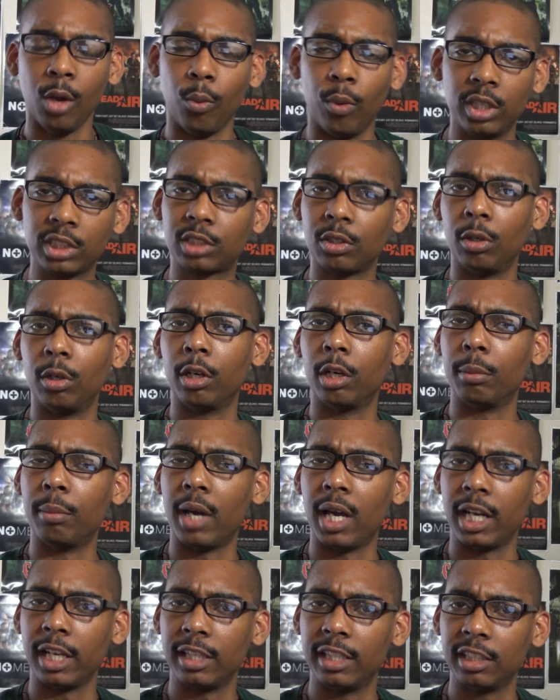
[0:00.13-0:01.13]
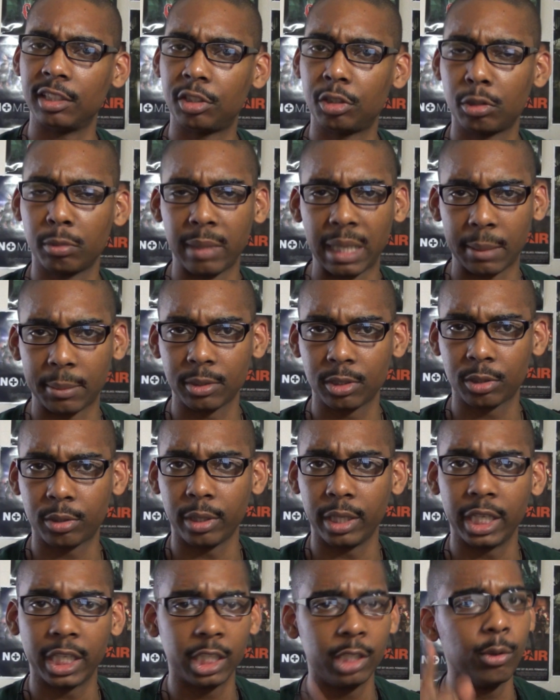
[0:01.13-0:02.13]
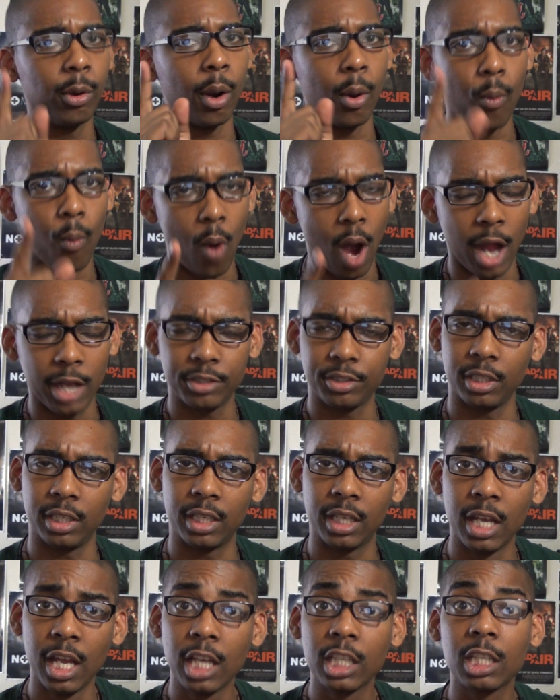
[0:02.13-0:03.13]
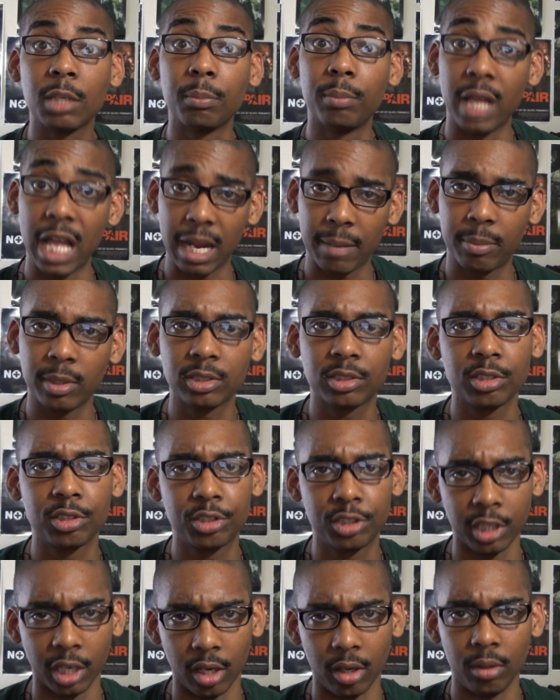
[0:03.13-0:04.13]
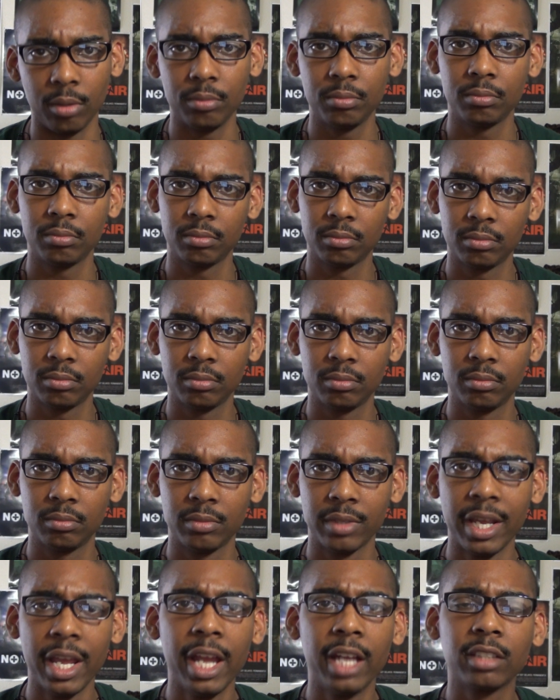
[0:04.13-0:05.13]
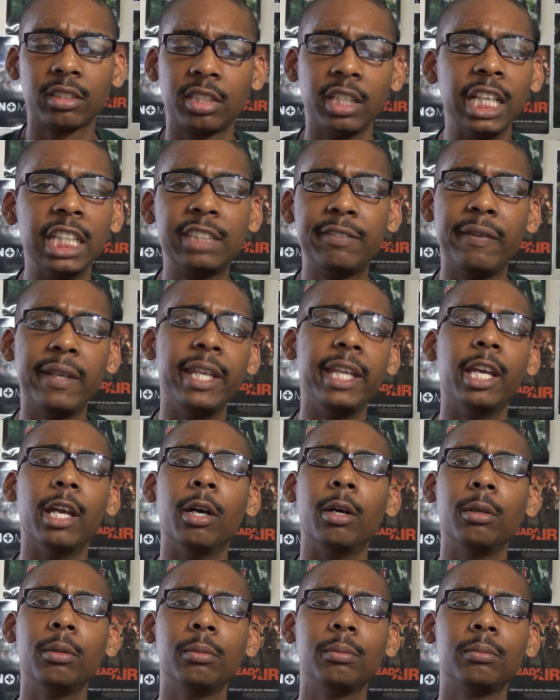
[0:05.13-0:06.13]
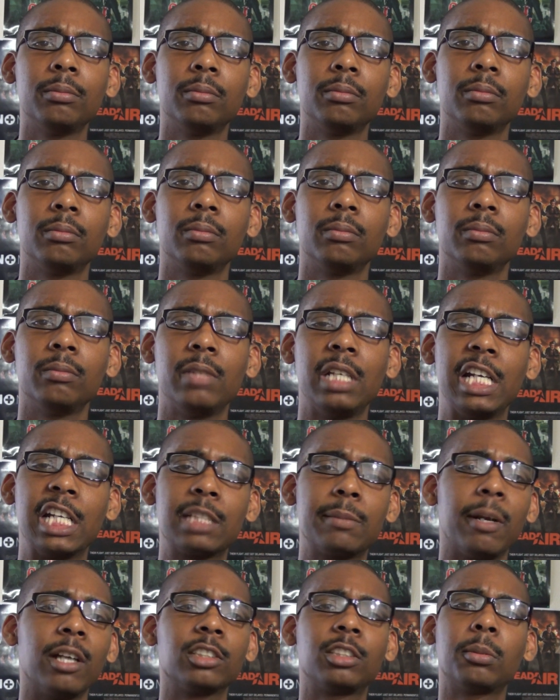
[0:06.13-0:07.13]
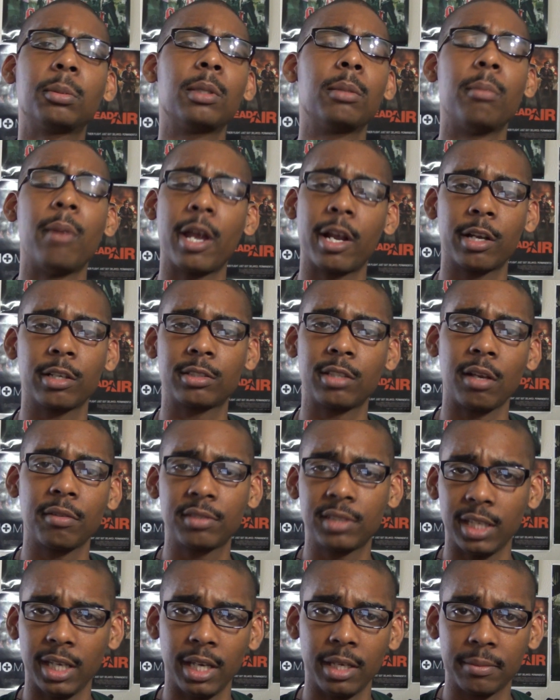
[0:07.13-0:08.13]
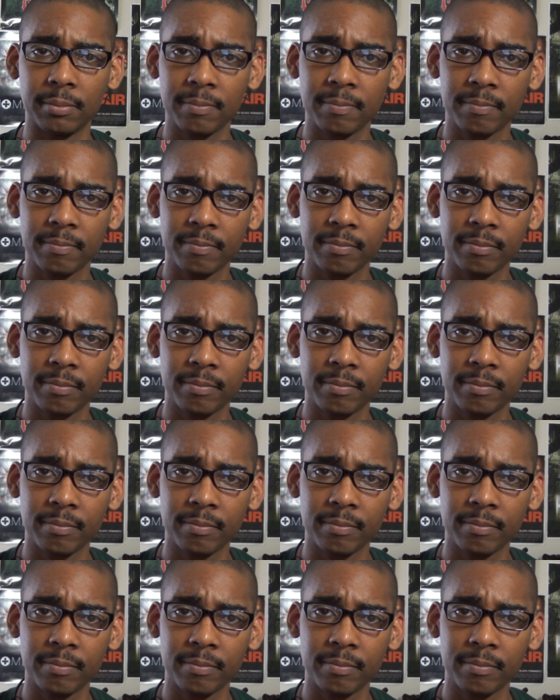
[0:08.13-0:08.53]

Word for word: What's going on everybody? This is Blackbuster Critic. You are watching The Blackbuster Show. Today's video is about something Microsoft said.